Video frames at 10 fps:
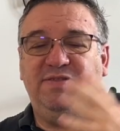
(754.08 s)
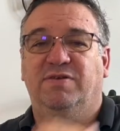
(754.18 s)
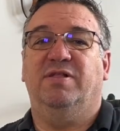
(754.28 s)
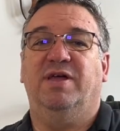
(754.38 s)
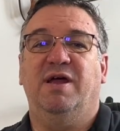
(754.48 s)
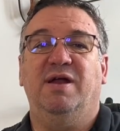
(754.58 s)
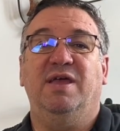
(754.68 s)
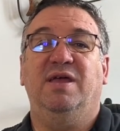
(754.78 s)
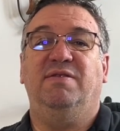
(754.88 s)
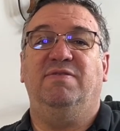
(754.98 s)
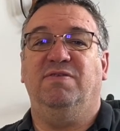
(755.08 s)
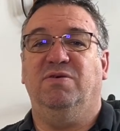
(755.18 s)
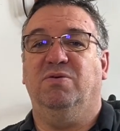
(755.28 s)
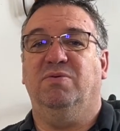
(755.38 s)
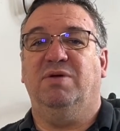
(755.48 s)
clarity
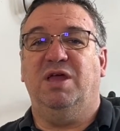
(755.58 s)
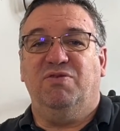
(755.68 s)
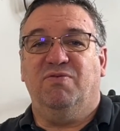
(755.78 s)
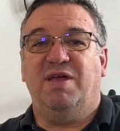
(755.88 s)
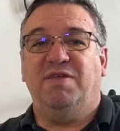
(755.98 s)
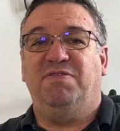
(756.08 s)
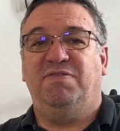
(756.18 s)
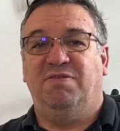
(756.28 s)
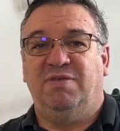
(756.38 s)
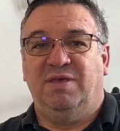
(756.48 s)
to address